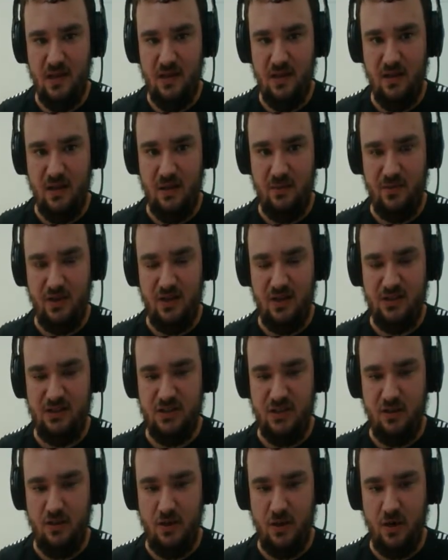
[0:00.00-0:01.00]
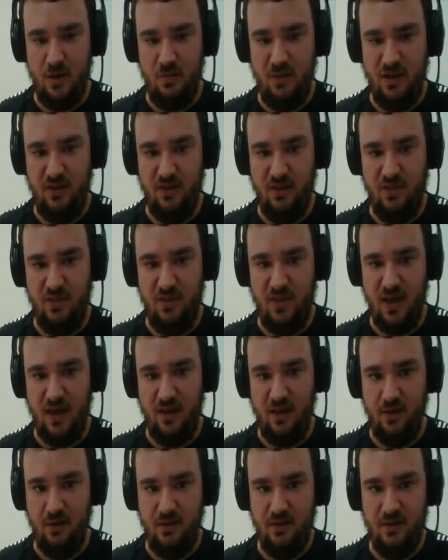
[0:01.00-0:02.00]
Liberation Army
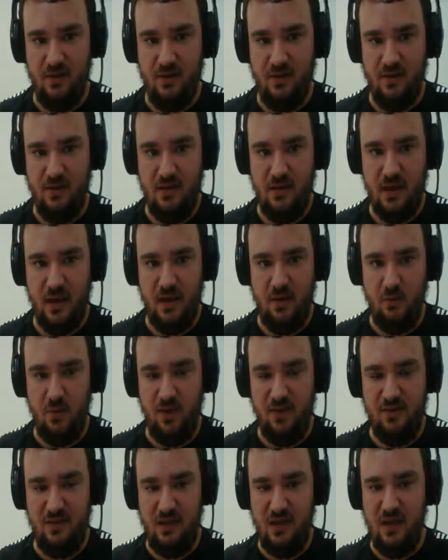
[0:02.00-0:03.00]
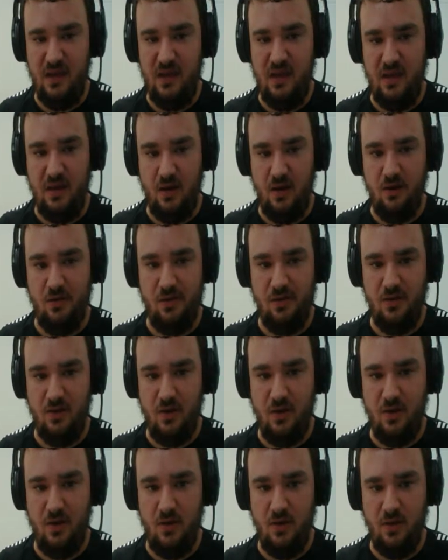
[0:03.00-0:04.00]
thugs. And we see
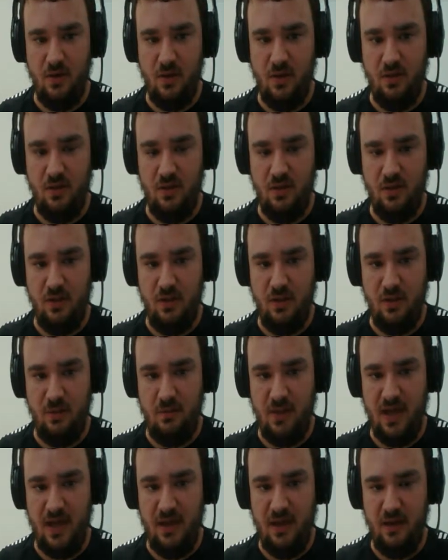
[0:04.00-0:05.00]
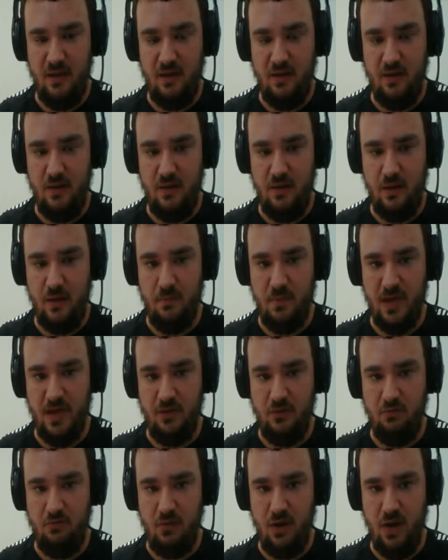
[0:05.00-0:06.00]
also on the third page, on
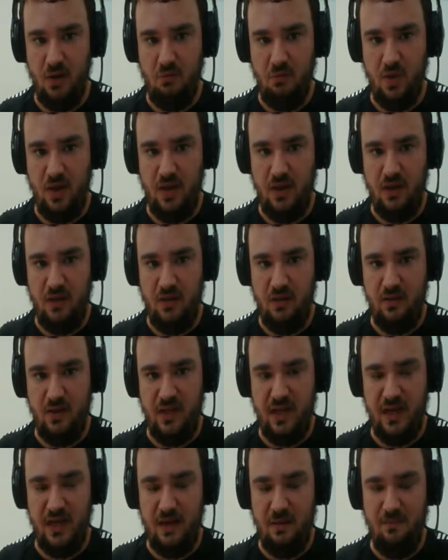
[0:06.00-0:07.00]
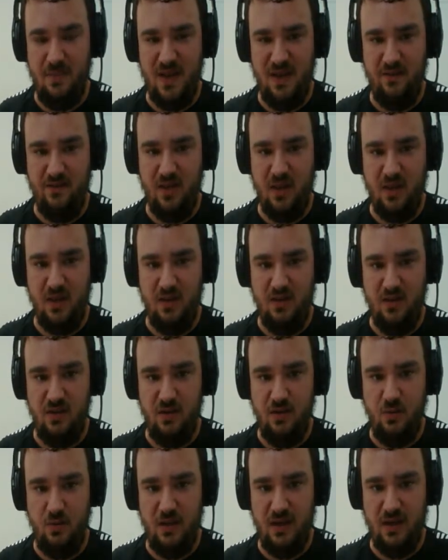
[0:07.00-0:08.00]
page 3, we get a bit of the
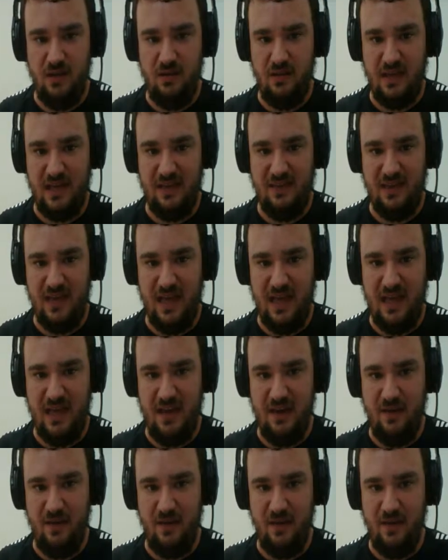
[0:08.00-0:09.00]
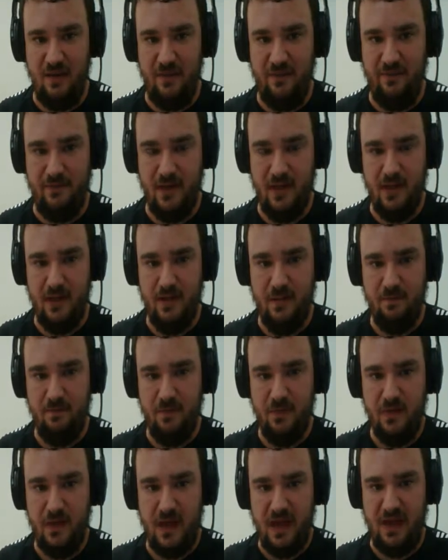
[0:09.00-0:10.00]
continuate, like the end of
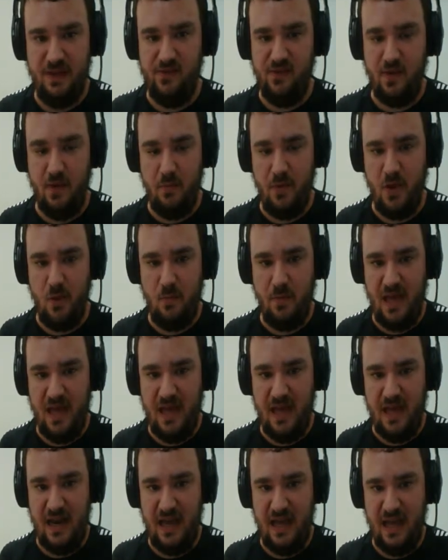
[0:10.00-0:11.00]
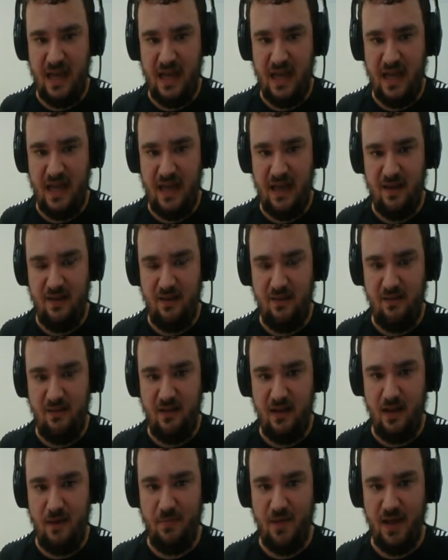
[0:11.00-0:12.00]
Eskimo Man and
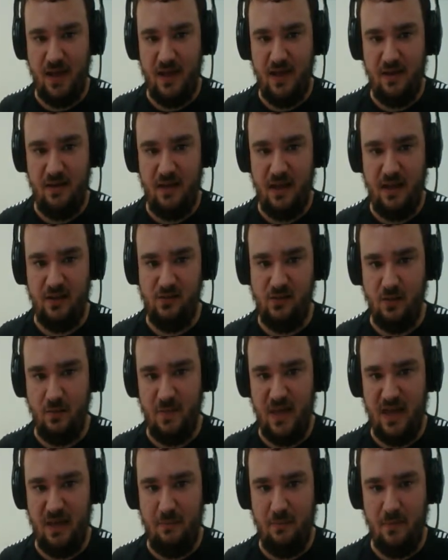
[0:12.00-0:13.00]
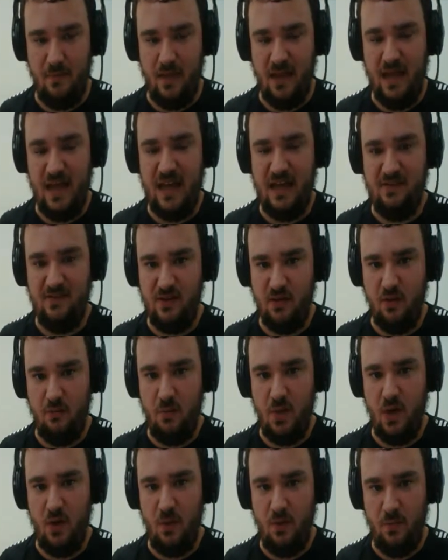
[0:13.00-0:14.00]
Dobby, and
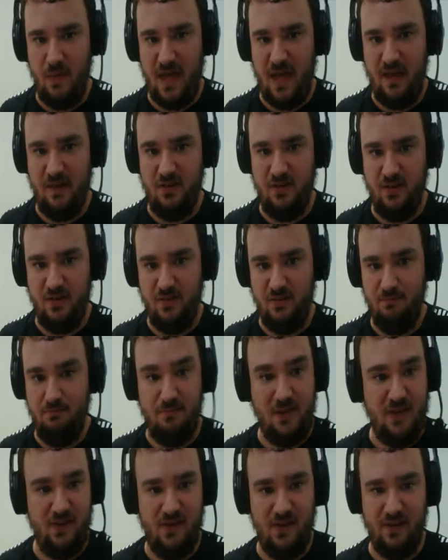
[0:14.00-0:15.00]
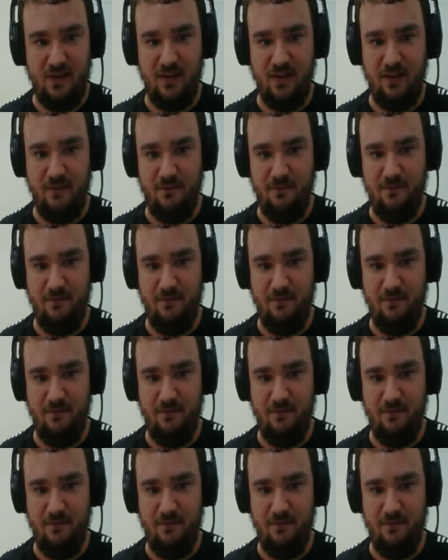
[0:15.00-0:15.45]
Eskimo Man just basically